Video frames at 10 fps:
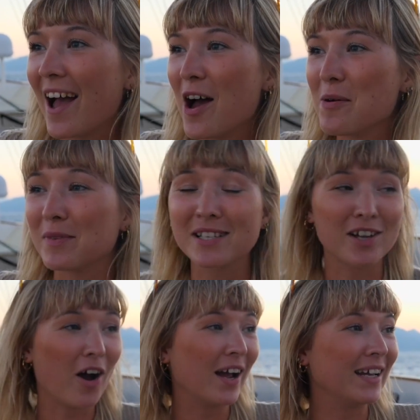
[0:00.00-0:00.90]
The
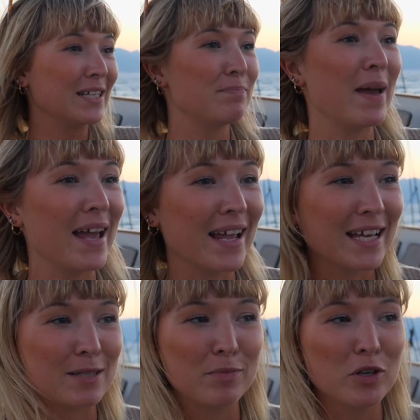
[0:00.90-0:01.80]
sky is pink,
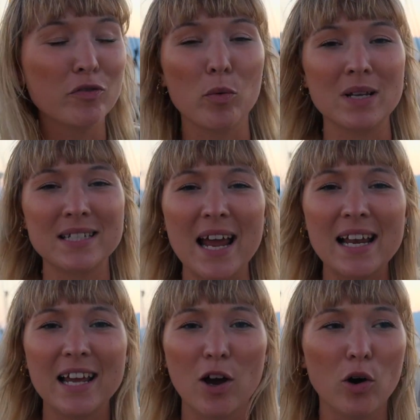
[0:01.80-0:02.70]
it's beautiful. We're
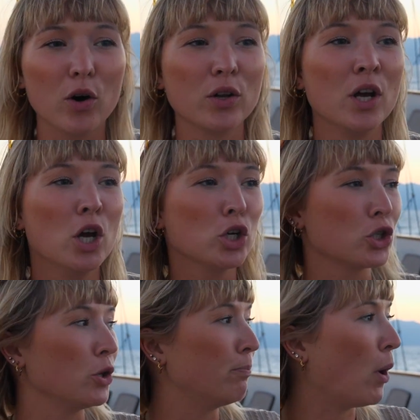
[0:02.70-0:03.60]
sailing on
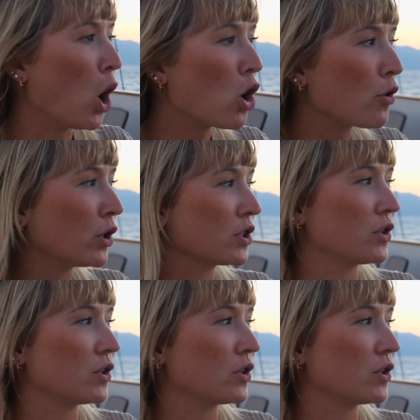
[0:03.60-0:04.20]
to Poros